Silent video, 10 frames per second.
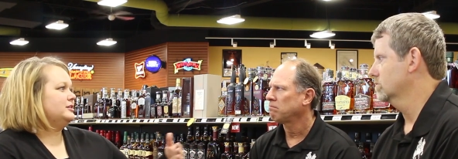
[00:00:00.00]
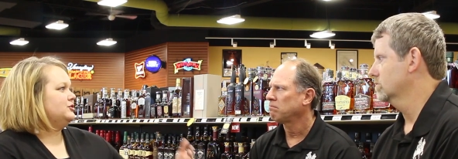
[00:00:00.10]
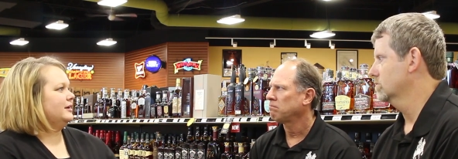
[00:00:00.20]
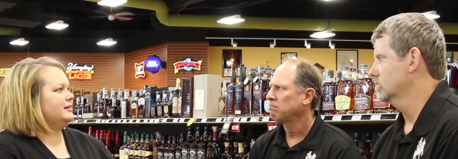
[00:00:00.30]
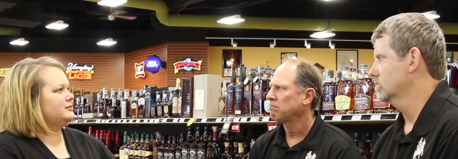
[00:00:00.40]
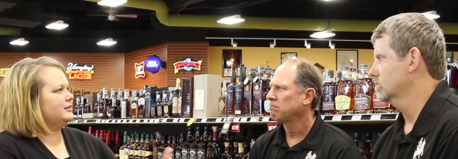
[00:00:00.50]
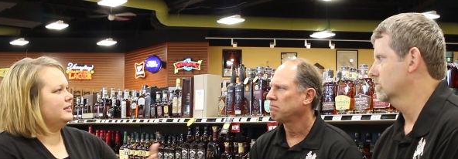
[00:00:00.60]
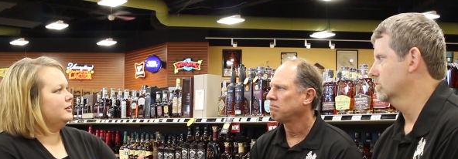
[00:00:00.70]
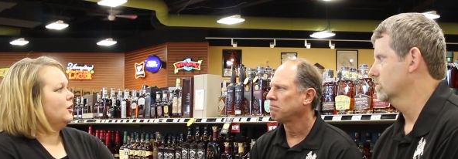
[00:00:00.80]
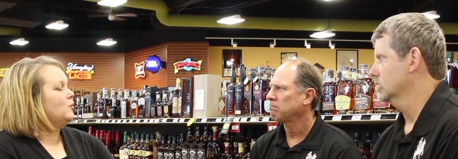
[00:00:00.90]
Speaker 1: did you guys
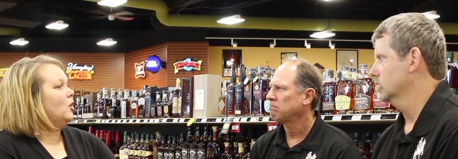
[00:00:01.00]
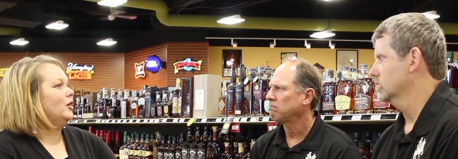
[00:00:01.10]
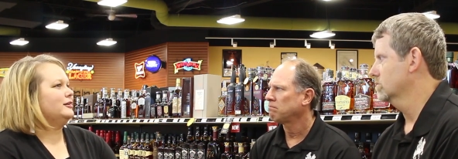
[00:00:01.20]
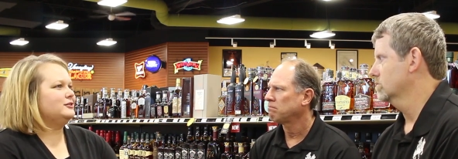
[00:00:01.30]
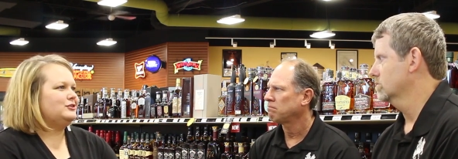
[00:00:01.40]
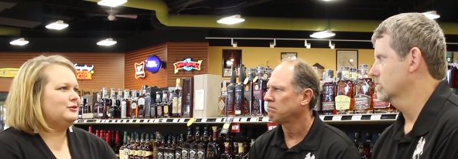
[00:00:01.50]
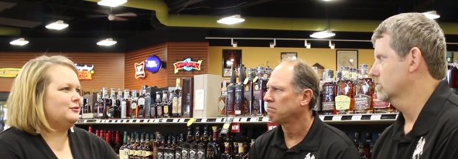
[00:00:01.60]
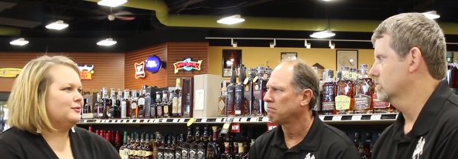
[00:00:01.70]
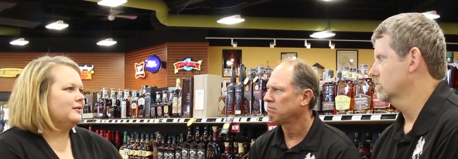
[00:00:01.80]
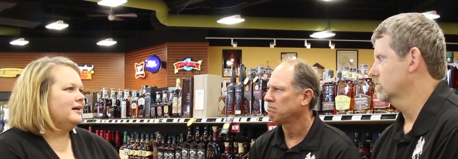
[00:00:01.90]
go on
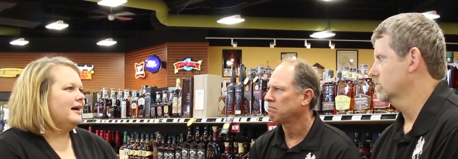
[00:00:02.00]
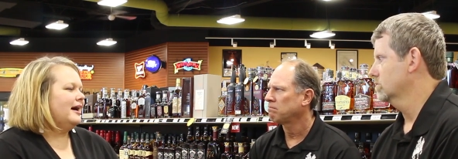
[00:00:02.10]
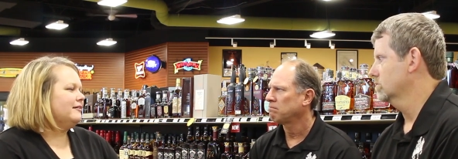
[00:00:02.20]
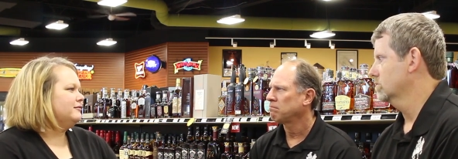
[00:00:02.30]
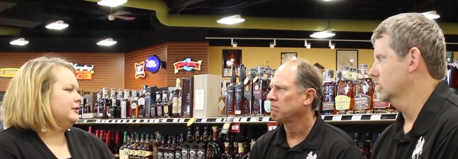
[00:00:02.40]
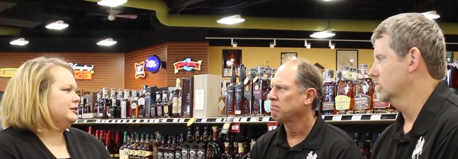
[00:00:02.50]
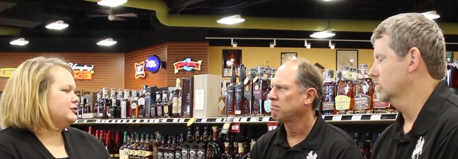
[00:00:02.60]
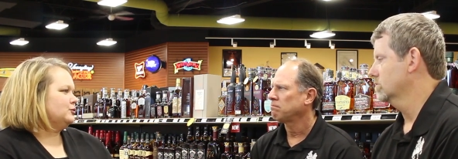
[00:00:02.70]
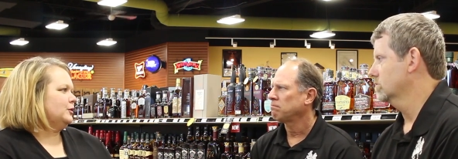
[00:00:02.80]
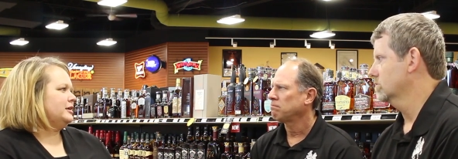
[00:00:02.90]
to have very
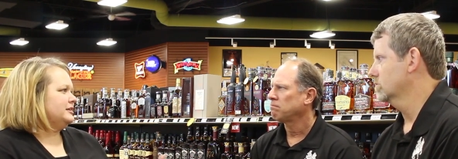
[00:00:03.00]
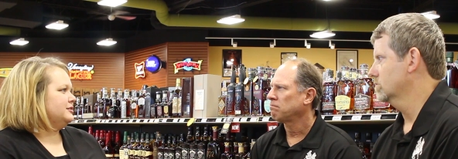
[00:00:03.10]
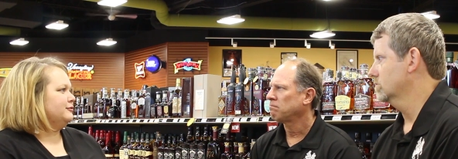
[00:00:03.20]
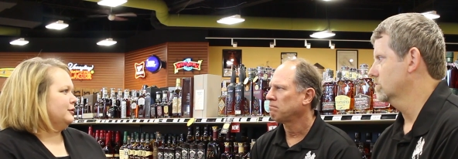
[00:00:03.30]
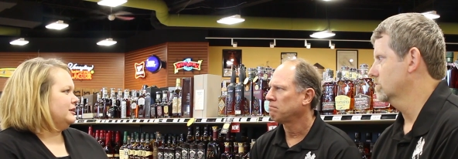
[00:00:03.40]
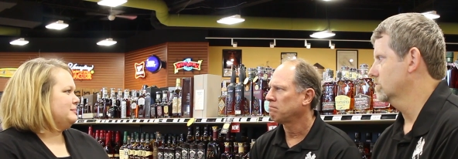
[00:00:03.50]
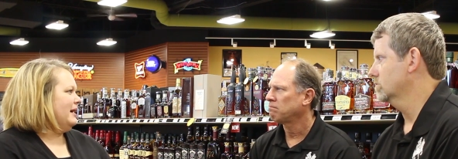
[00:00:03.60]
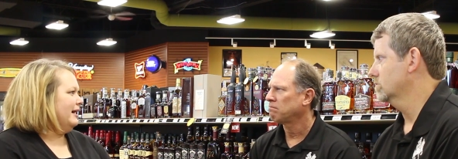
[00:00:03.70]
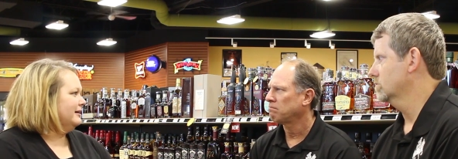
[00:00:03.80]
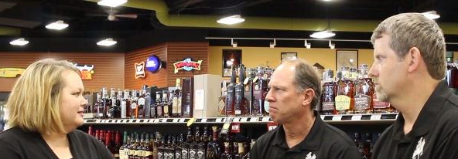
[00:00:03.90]
storied and different
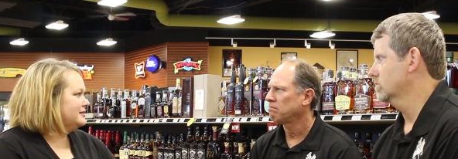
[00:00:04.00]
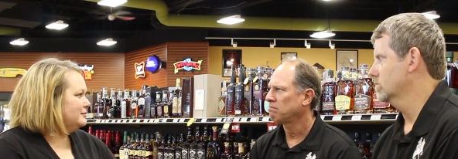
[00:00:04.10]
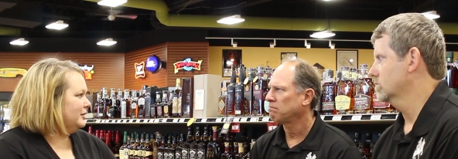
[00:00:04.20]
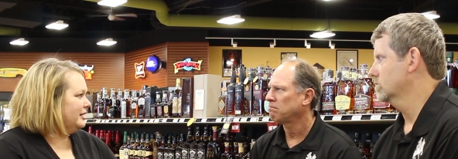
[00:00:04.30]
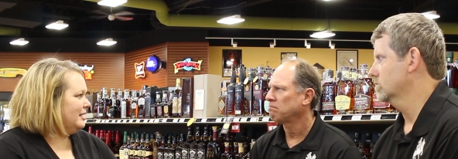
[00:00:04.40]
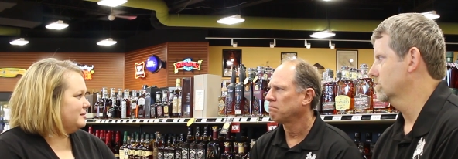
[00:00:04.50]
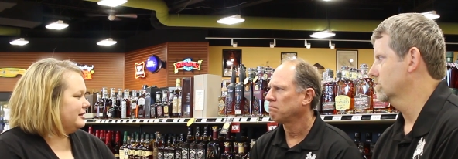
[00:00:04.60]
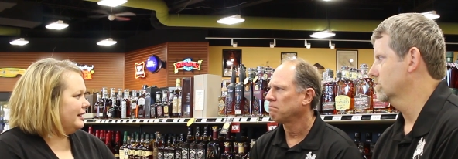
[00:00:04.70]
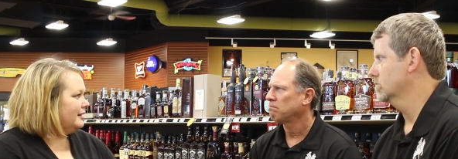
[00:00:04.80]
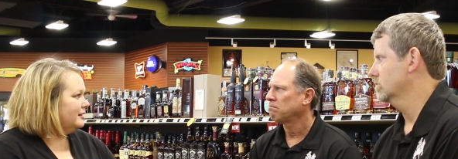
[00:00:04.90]
paths when it came to
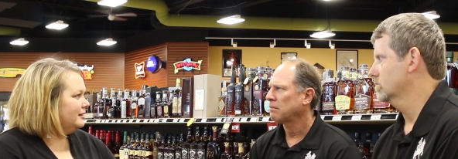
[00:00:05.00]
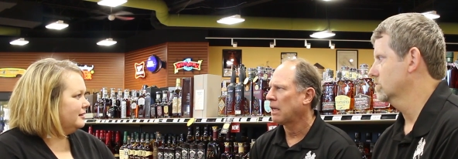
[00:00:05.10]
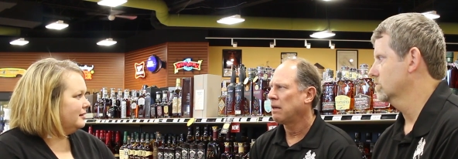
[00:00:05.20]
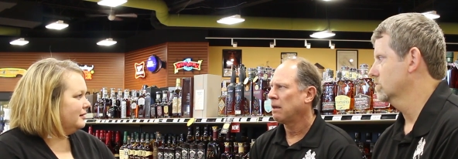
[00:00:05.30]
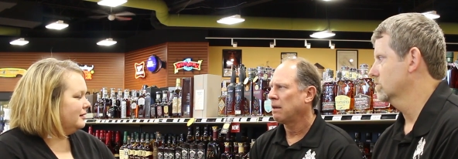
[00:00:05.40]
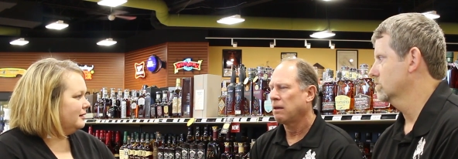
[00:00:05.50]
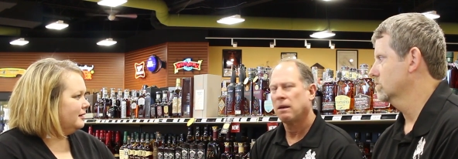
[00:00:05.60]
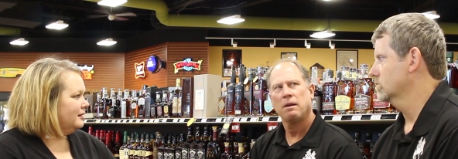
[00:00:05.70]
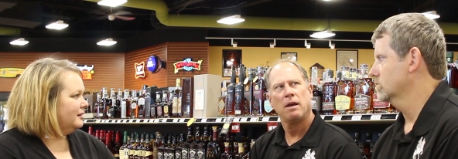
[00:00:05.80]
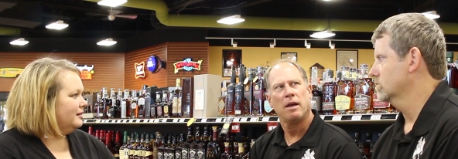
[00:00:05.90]
that?
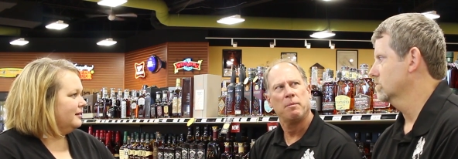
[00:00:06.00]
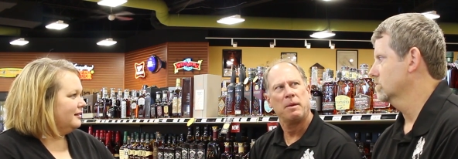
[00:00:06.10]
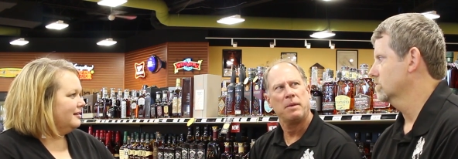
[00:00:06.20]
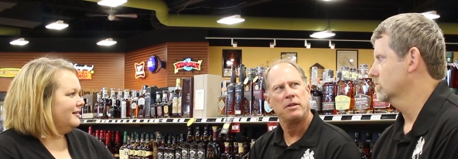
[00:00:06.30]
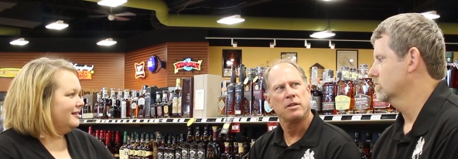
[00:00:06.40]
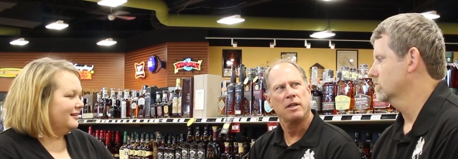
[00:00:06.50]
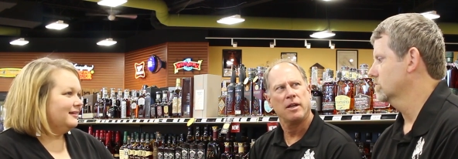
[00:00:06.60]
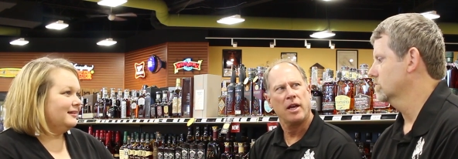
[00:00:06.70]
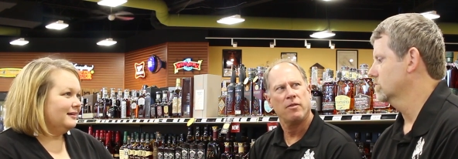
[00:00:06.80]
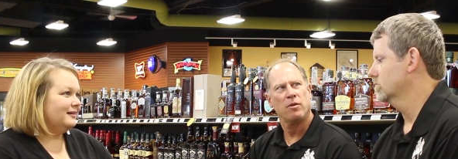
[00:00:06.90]
Speaker 2: Yeah, but
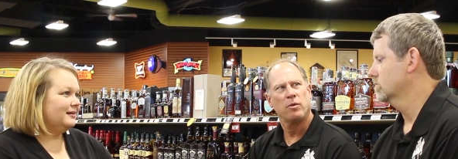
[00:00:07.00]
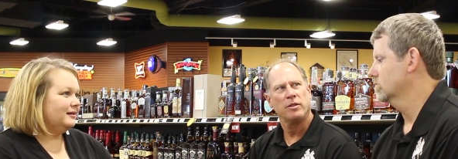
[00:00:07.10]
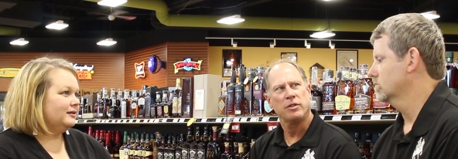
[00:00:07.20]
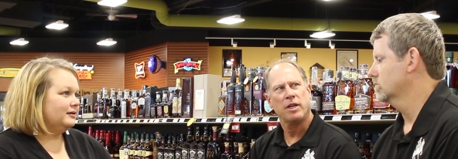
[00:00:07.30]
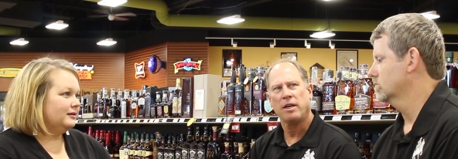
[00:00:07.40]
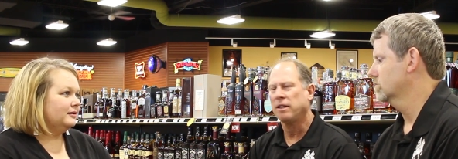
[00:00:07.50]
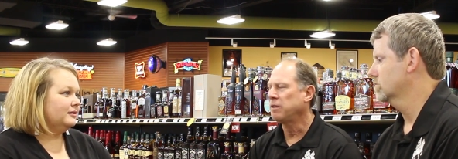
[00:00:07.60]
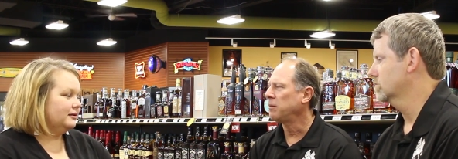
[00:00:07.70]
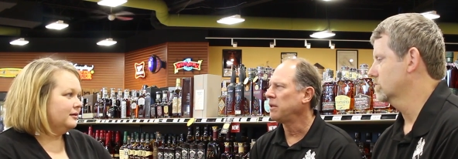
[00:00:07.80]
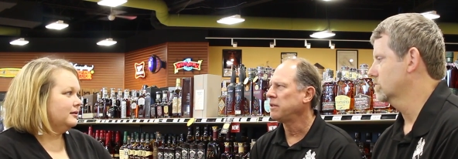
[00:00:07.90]
basically everyone stayed in
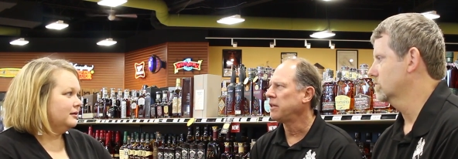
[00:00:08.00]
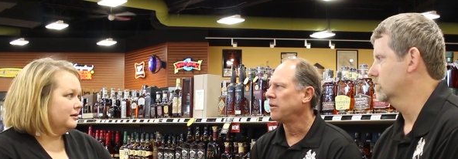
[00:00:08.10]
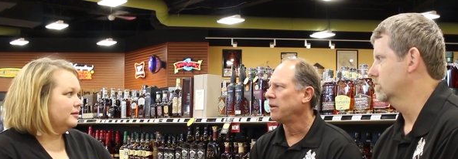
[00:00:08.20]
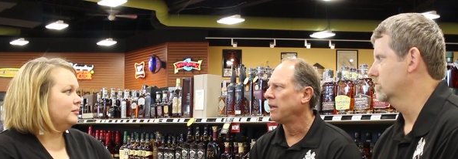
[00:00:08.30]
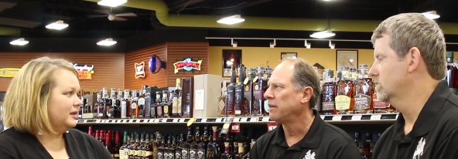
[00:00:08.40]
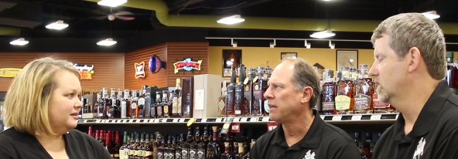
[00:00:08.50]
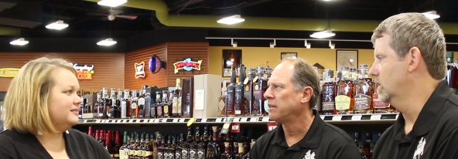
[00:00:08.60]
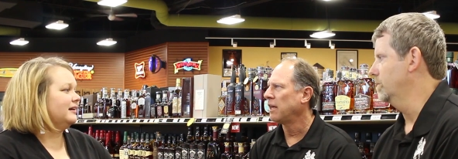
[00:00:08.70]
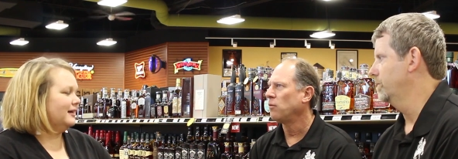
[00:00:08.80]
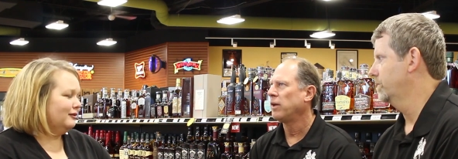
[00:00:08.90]
the military.
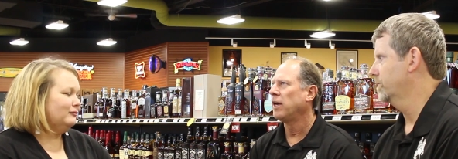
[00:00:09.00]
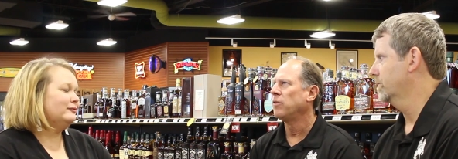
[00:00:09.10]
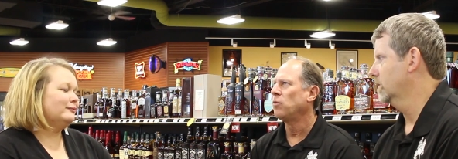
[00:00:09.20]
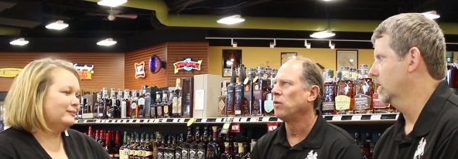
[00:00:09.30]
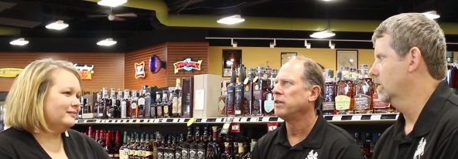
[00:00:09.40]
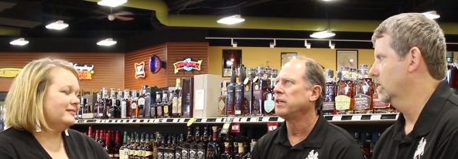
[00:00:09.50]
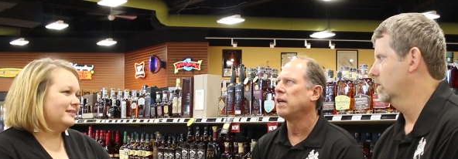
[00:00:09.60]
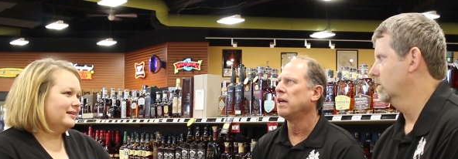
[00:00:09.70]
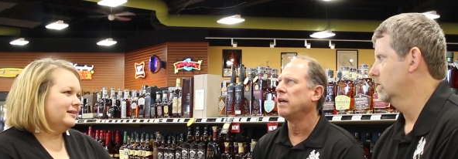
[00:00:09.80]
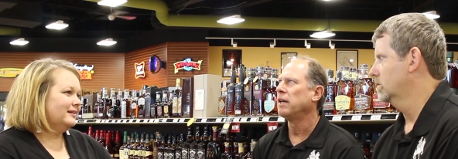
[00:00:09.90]
we had one
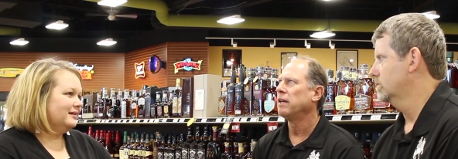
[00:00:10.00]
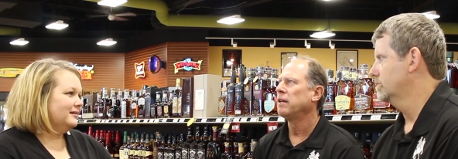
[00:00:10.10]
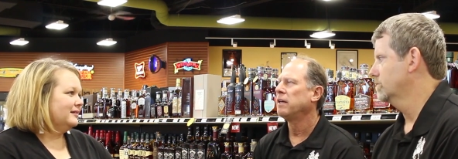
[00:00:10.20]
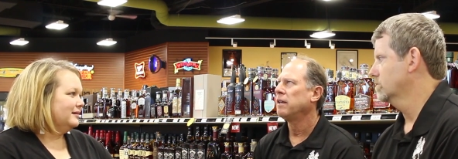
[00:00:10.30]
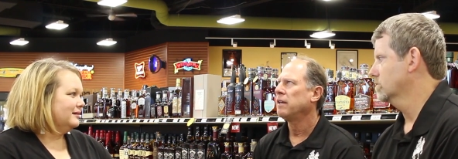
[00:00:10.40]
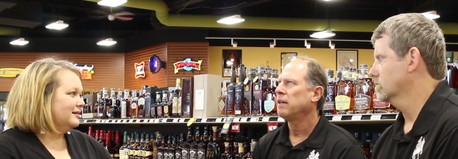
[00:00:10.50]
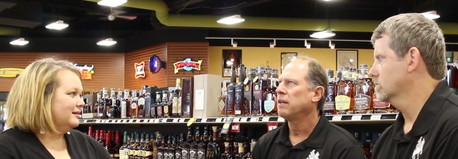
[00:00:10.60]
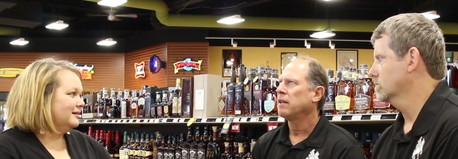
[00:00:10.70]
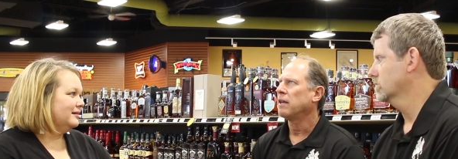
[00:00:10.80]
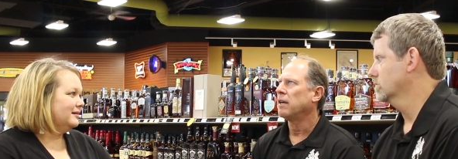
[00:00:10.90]
guy,
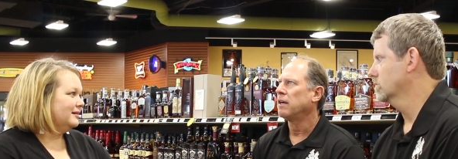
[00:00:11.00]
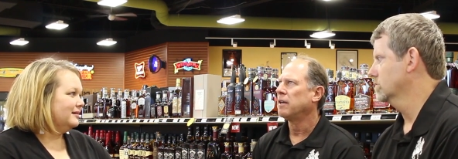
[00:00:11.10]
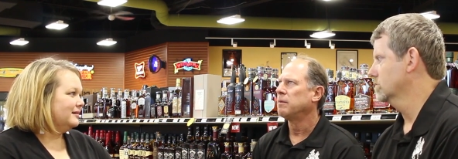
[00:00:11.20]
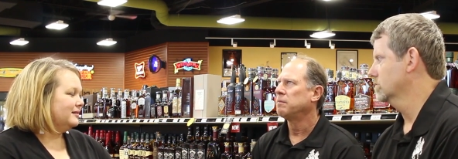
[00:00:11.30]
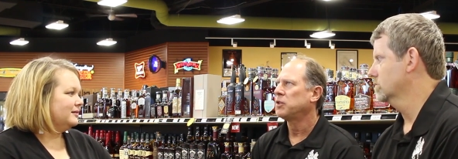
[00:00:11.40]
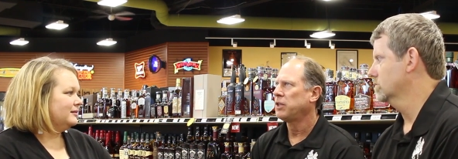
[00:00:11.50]
uh,